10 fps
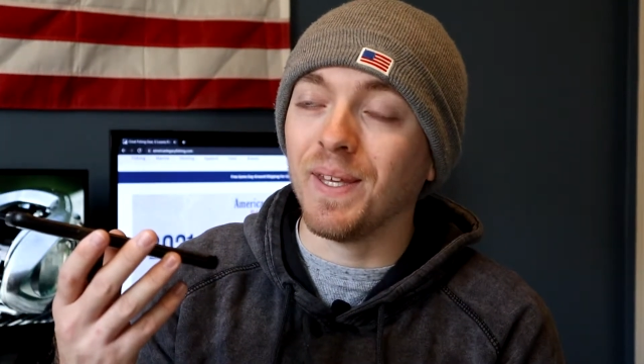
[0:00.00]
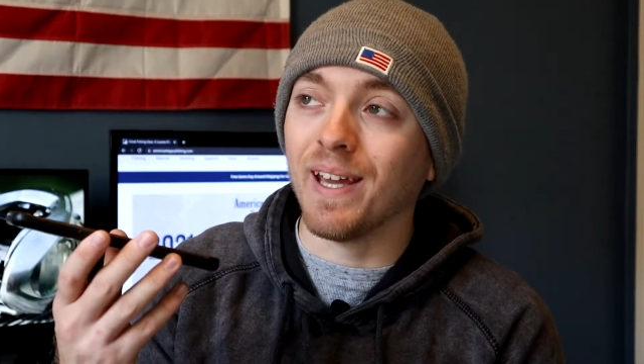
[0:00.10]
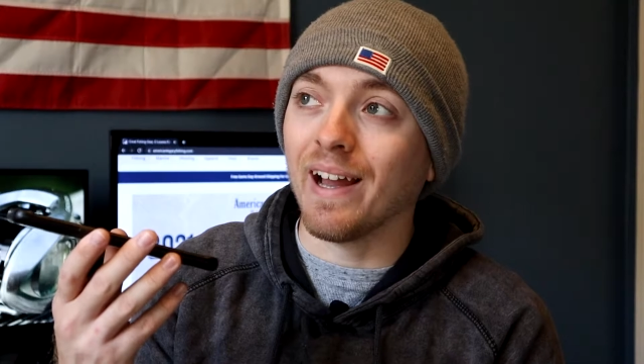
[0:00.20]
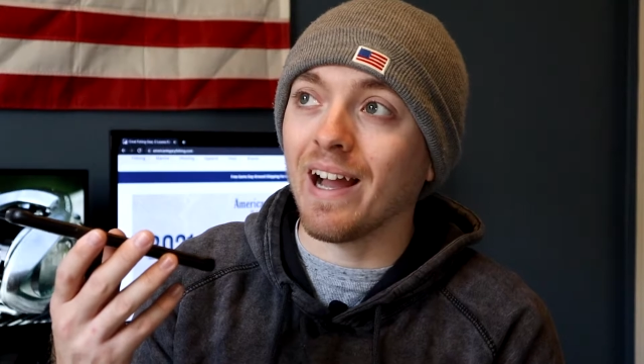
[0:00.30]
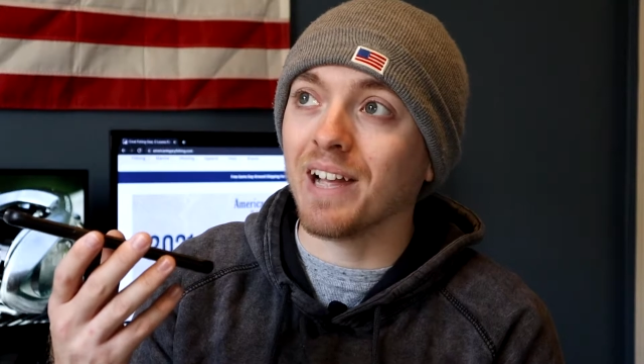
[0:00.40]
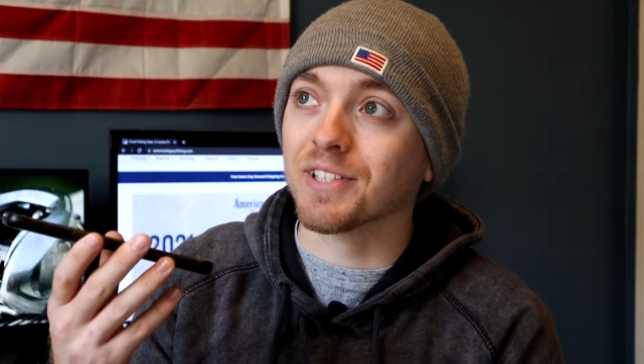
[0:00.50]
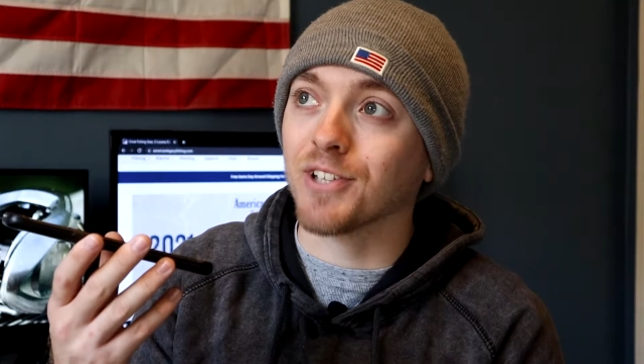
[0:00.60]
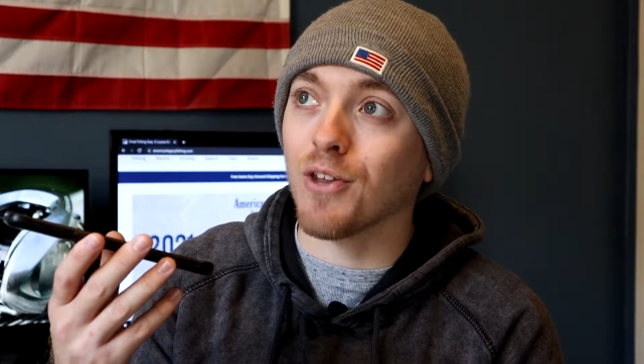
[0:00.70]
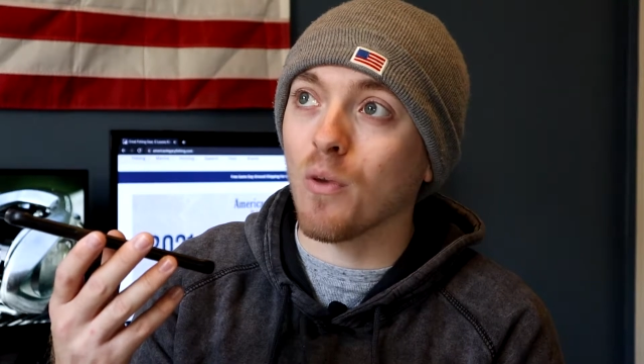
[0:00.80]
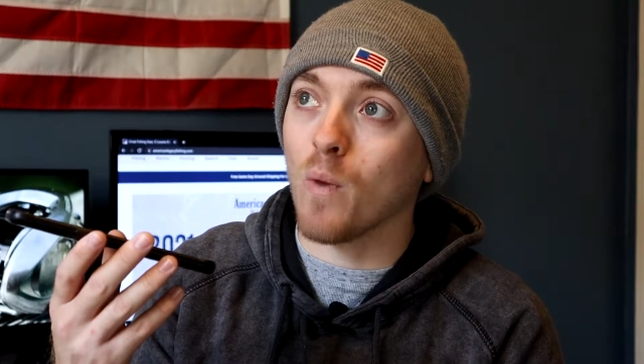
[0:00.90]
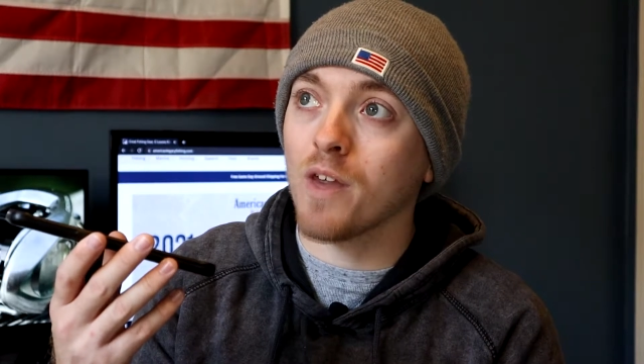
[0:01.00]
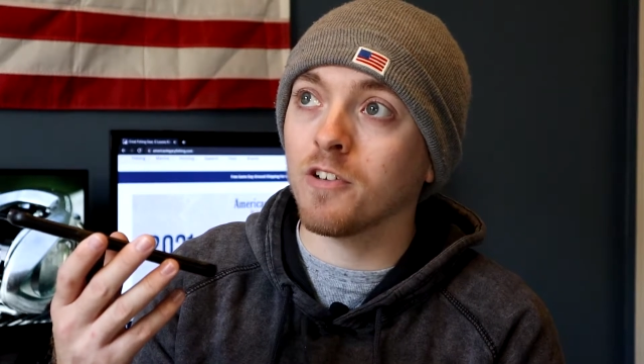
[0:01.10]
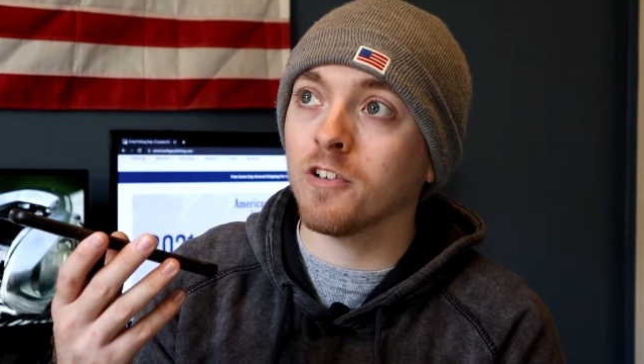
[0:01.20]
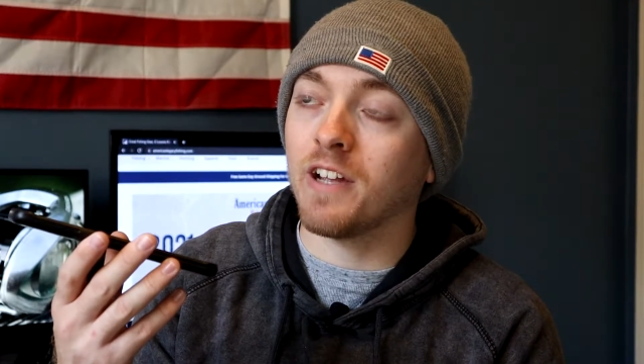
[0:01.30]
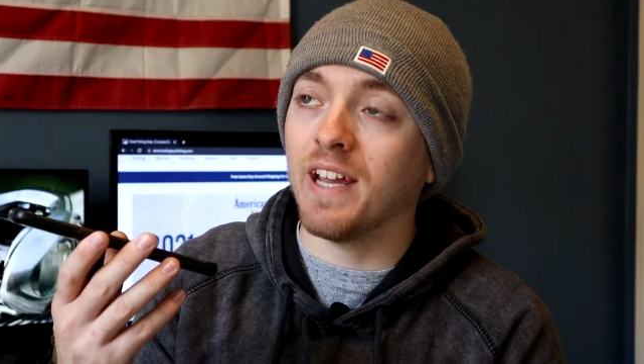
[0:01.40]
Yeah, I saw the
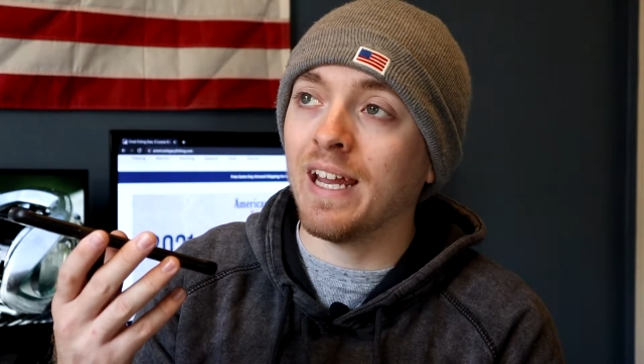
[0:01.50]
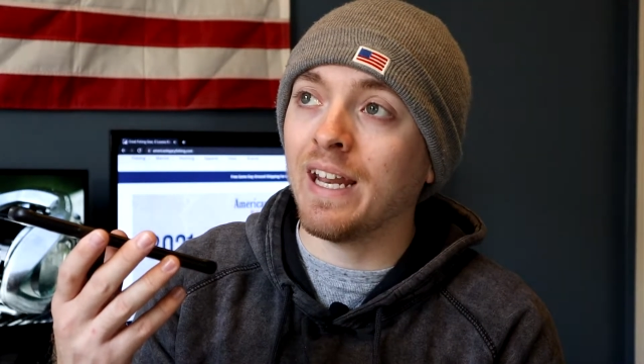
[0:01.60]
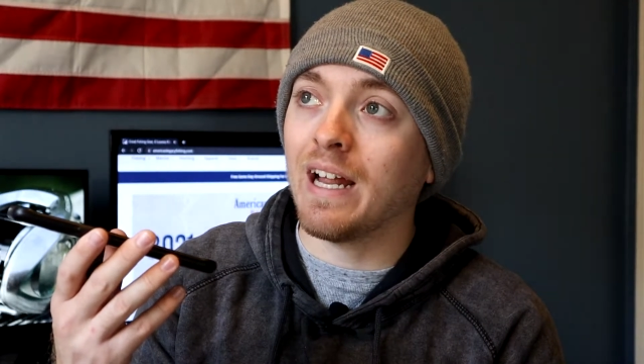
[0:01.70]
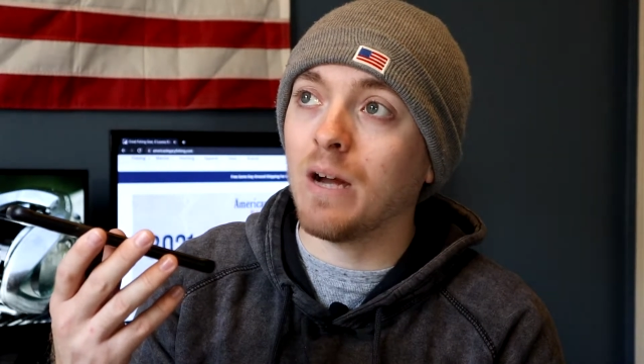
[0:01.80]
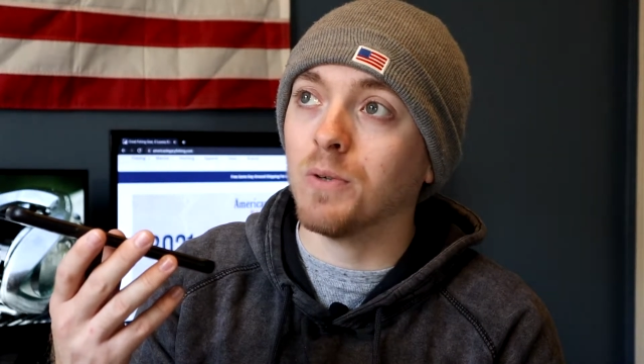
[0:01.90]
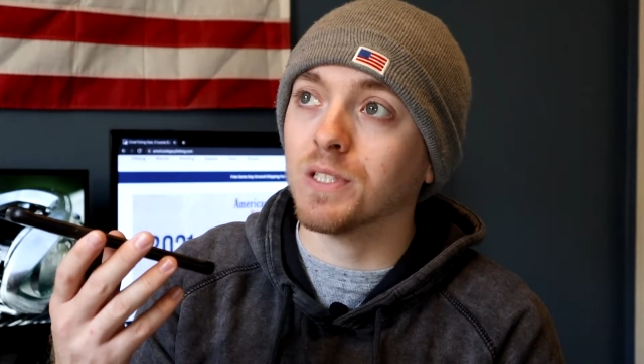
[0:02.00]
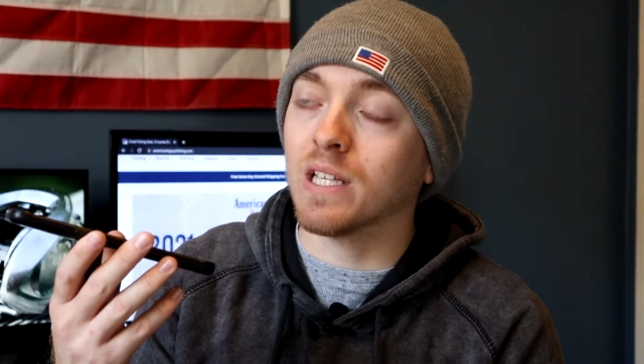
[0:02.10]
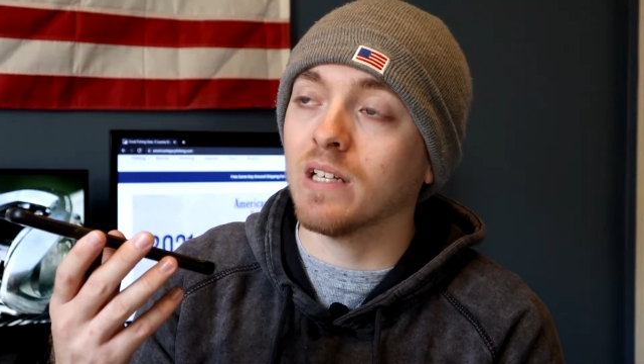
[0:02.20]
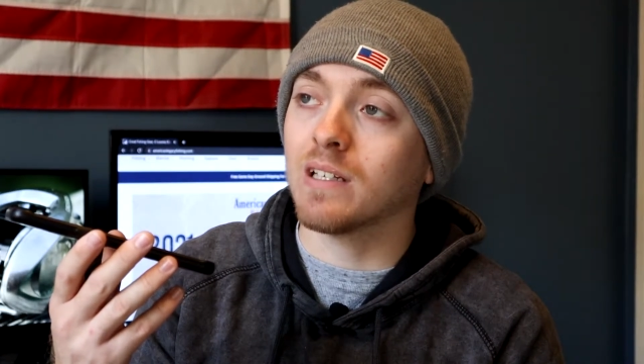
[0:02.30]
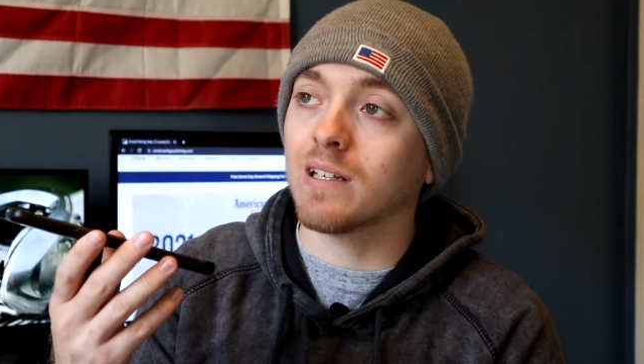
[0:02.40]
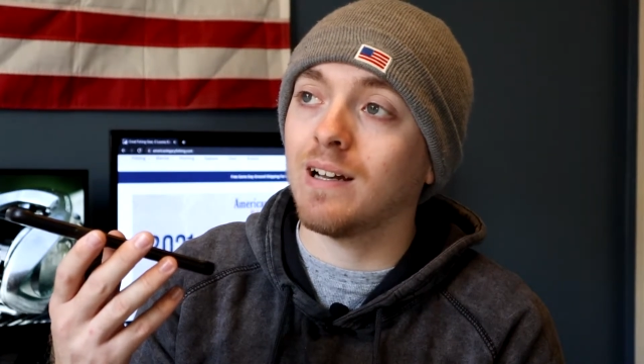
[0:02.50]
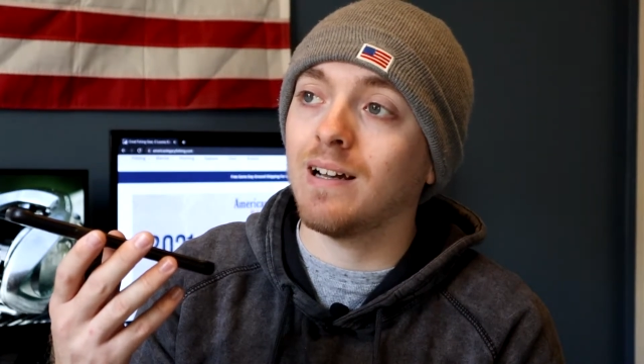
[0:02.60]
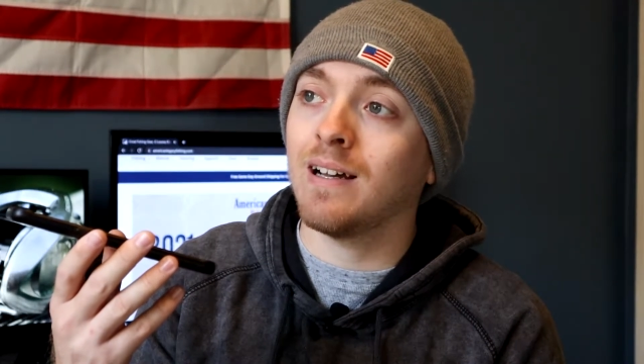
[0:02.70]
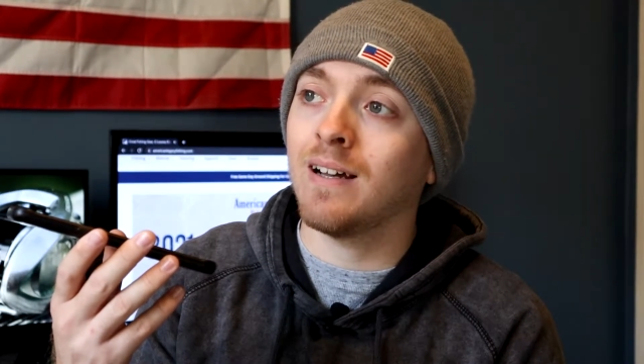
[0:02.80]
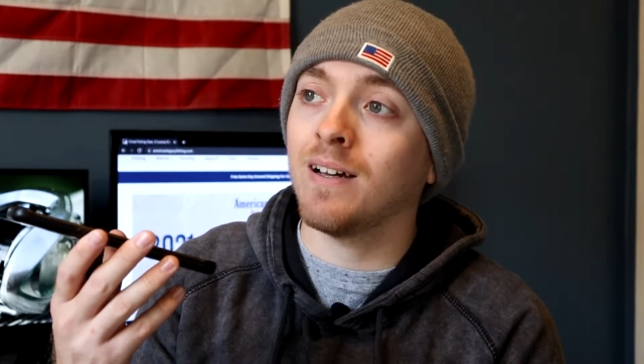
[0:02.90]
weather and I was like,
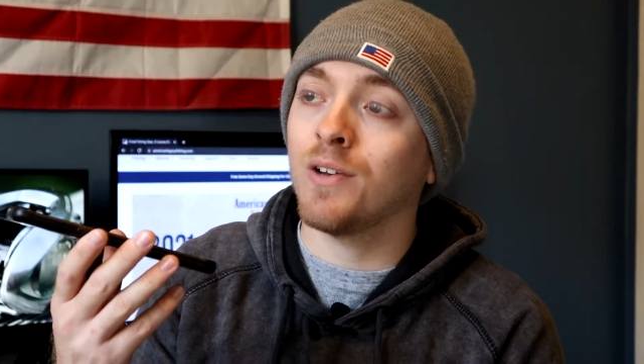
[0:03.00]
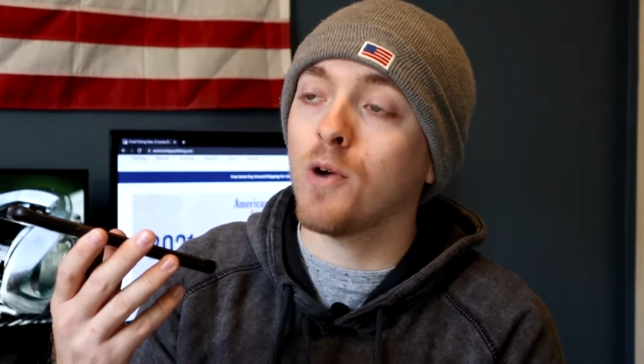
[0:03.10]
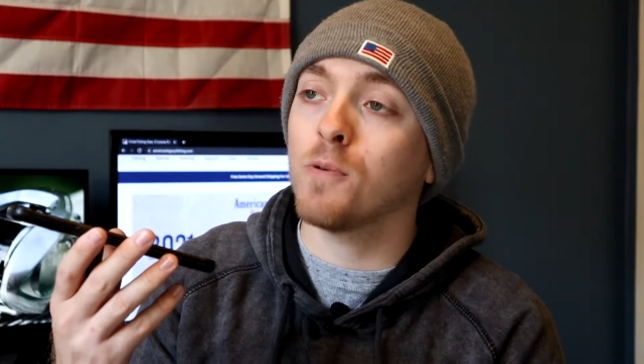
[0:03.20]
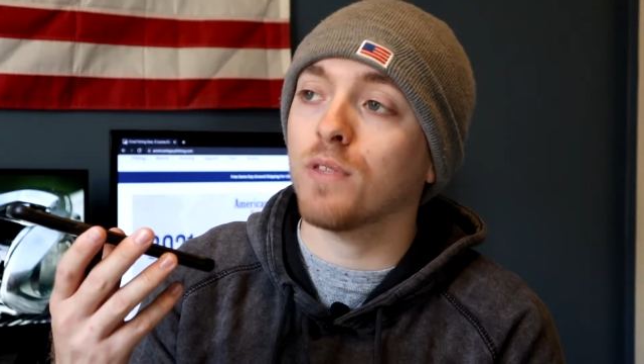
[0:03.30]
no,